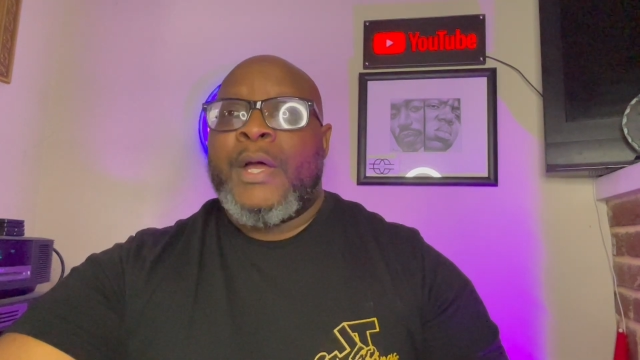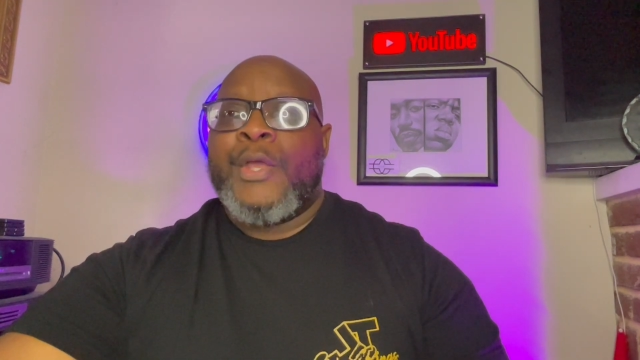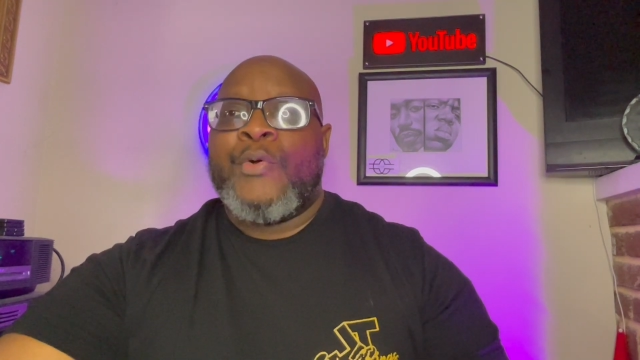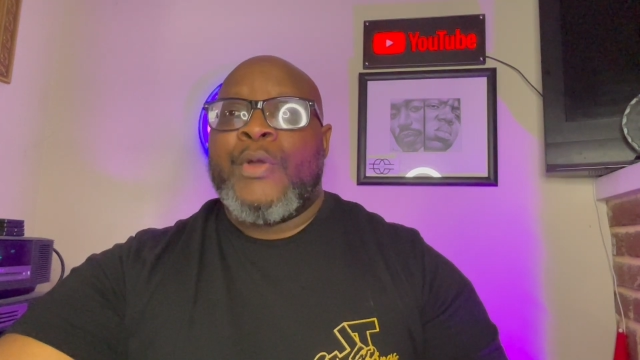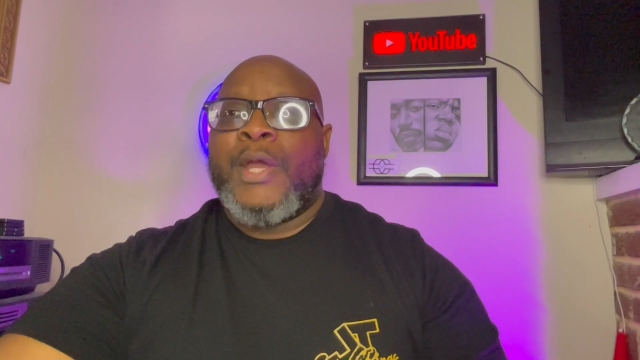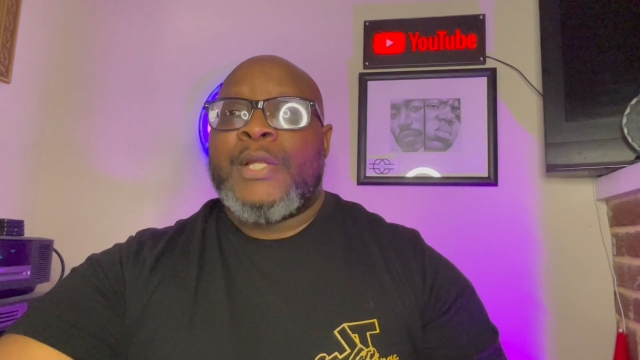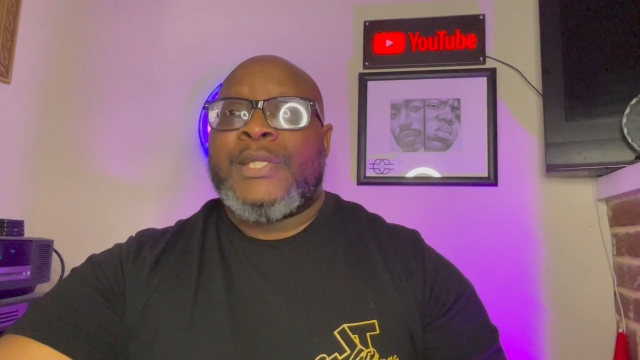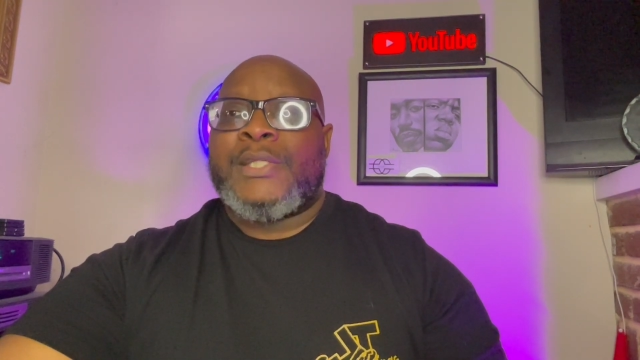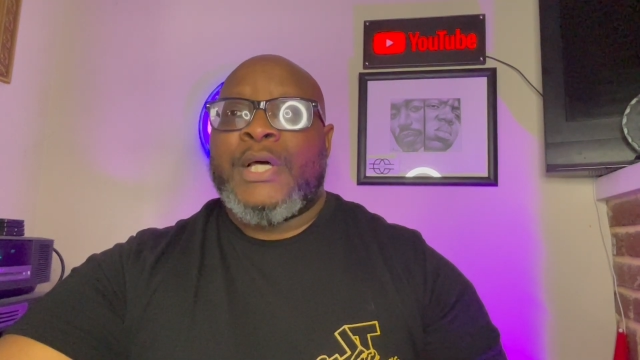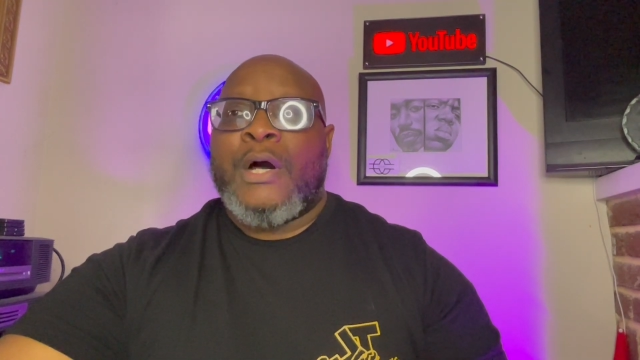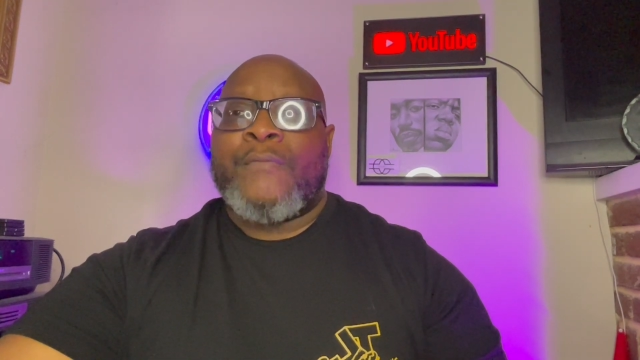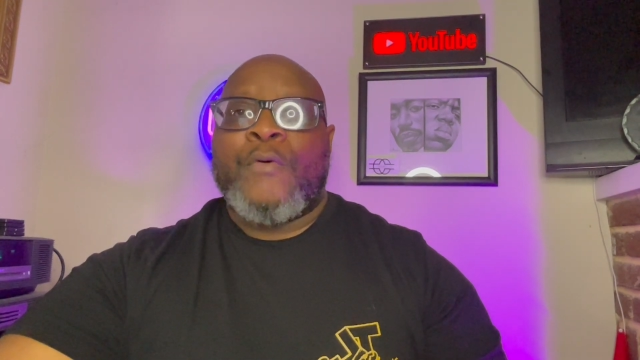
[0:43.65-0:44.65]
You can get
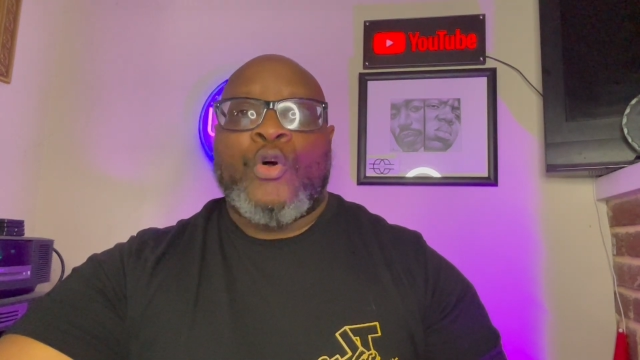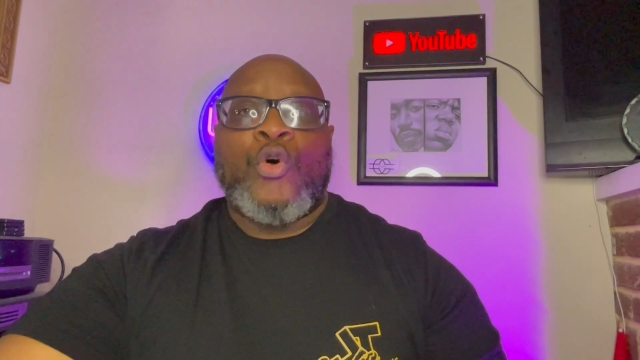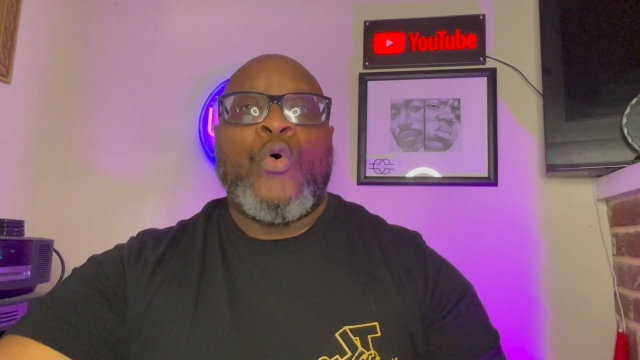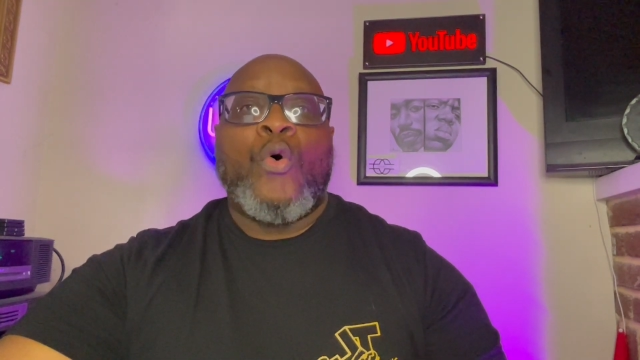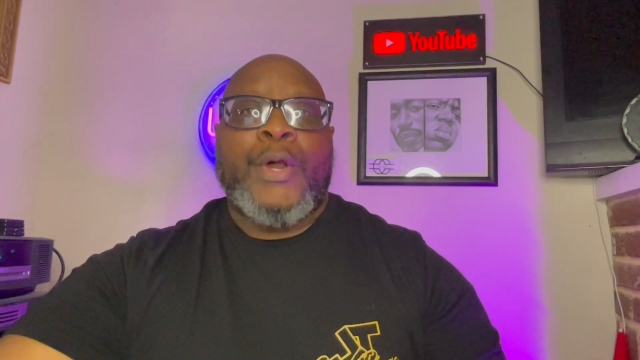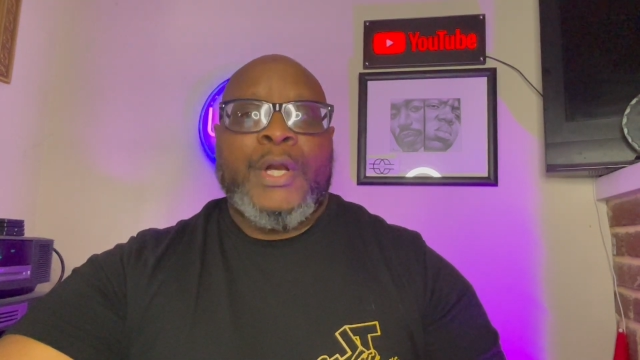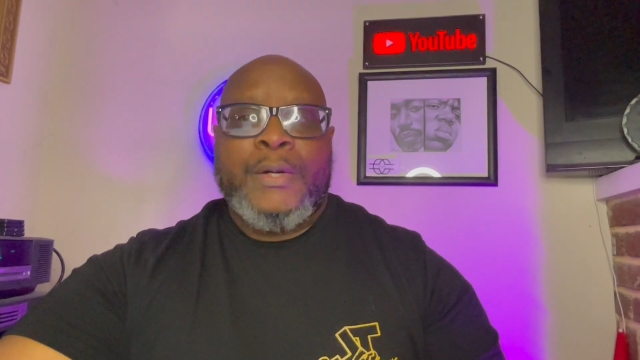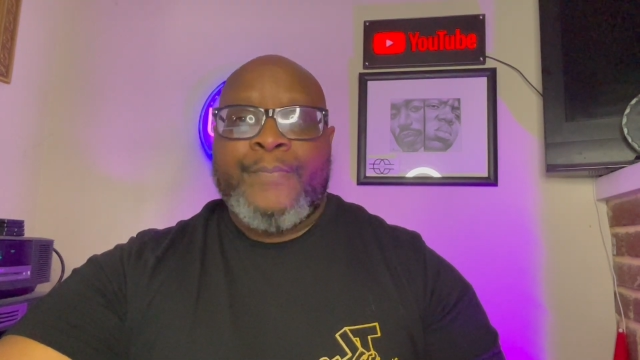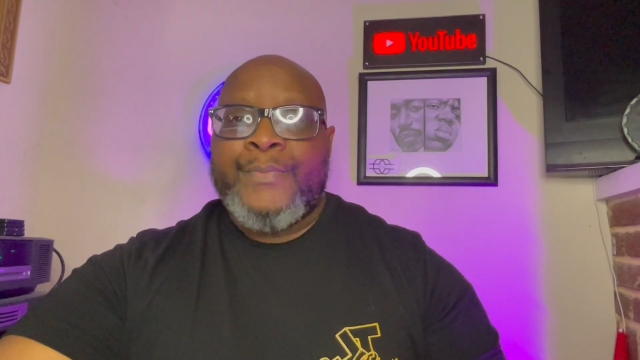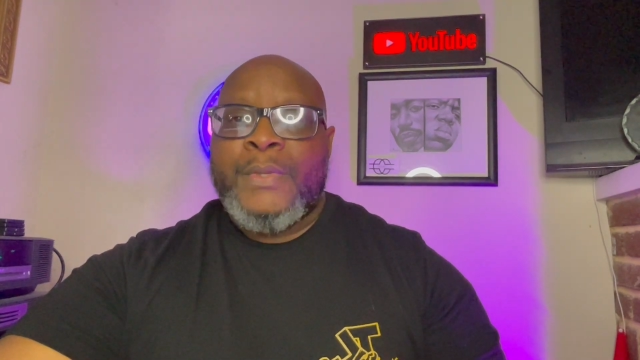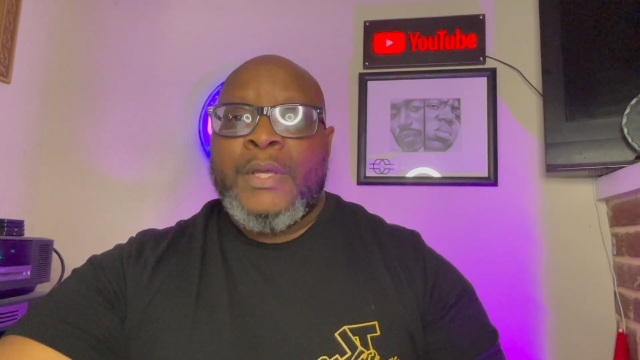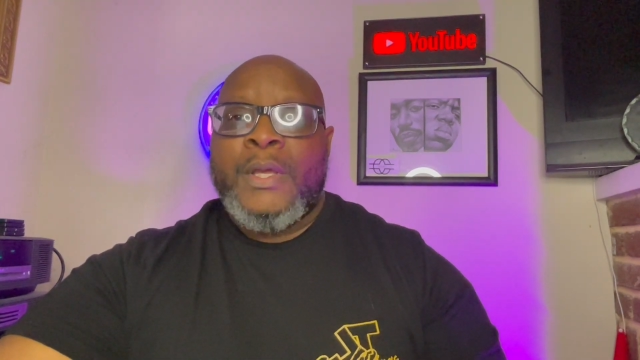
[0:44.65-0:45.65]
yourself a quarter,
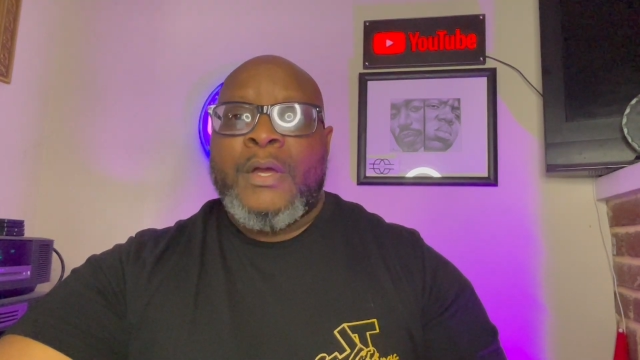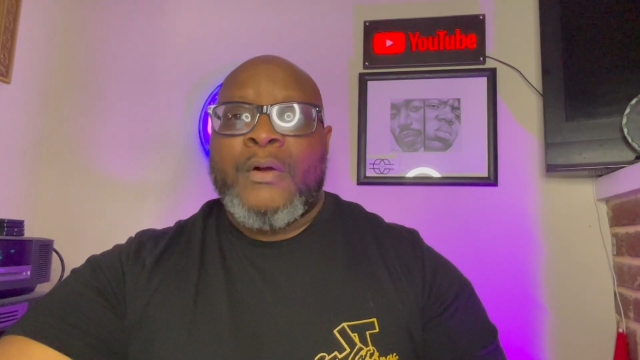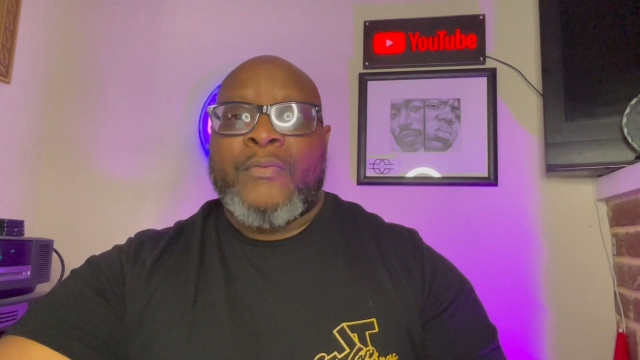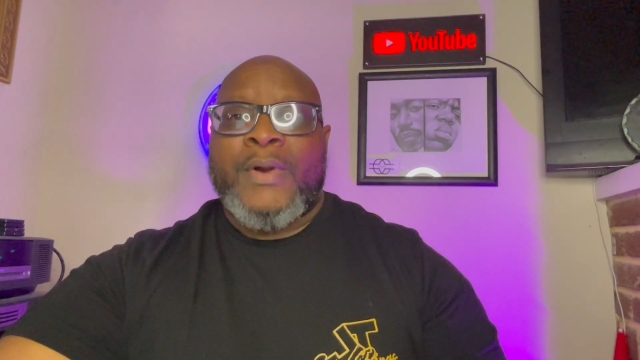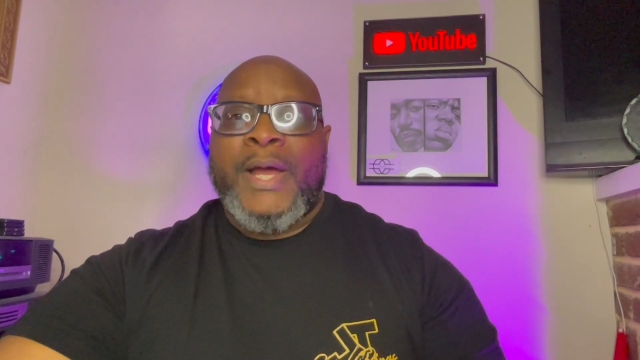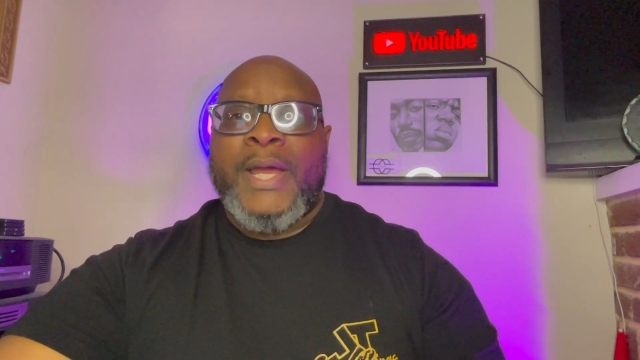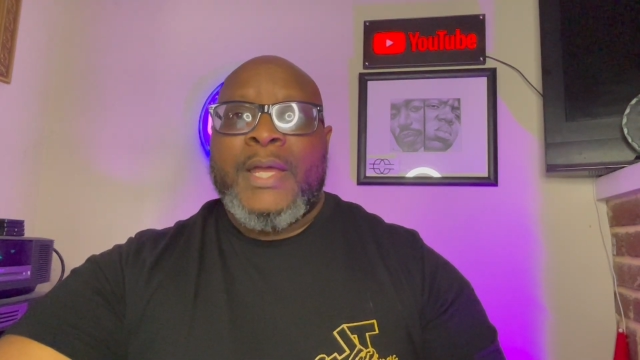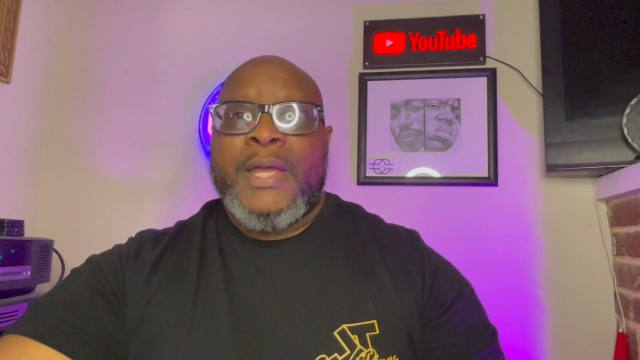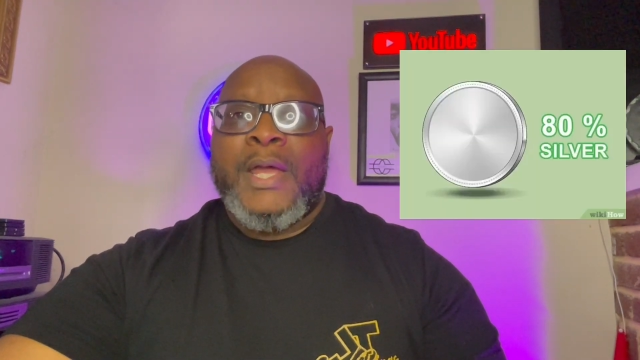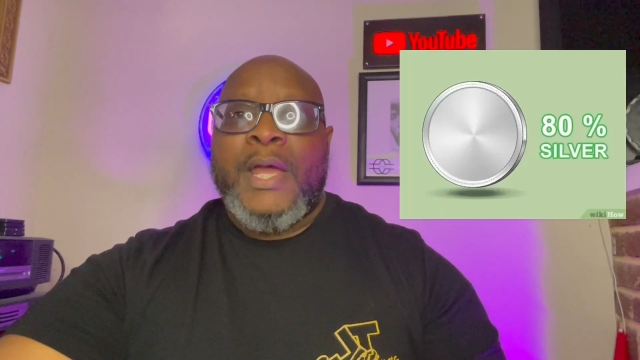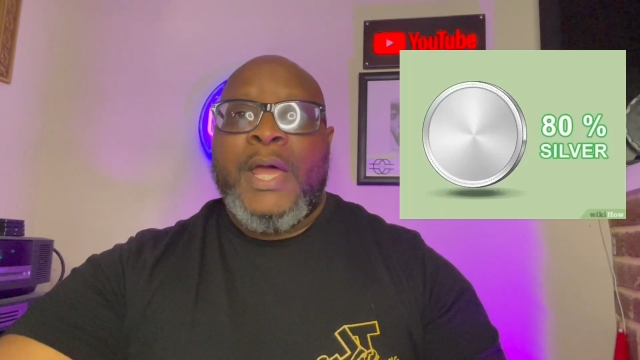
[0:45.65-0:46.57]
right?